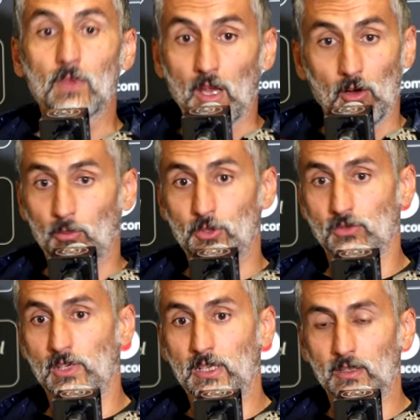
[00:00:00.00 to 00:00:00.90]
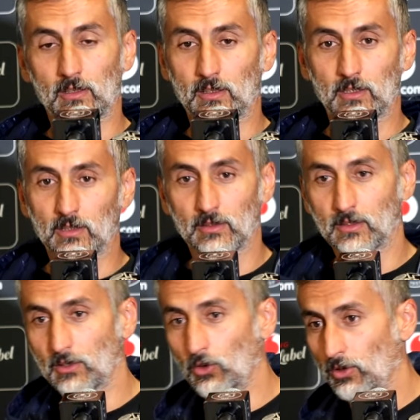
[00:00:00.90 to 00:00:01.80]
Yeah, obviously
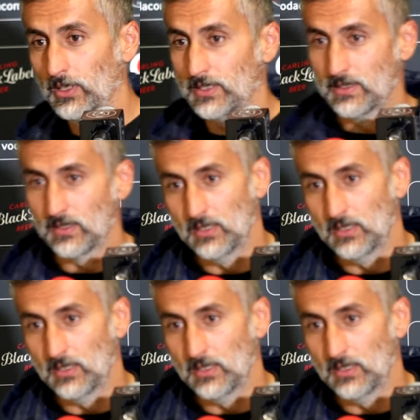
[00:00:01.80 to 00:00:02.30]
the goal is